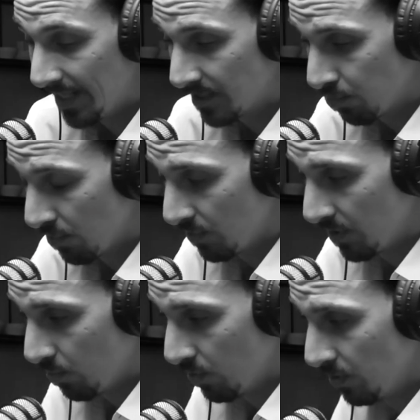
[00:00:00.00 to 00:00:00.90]
explore
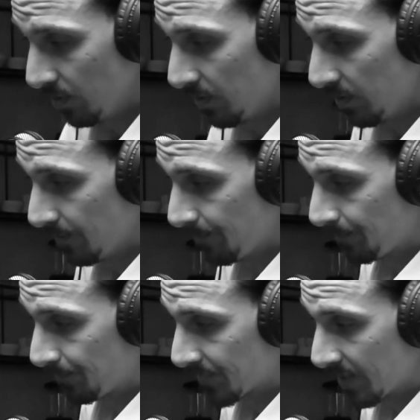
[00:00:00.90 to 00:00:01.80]
the world
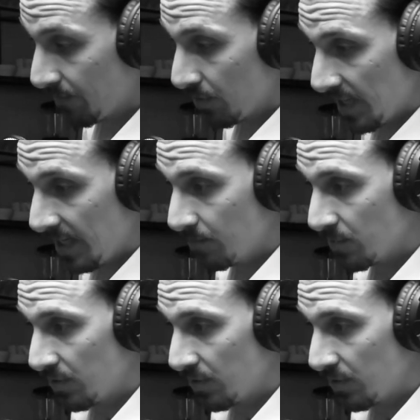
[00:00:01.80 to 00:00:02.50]
for them,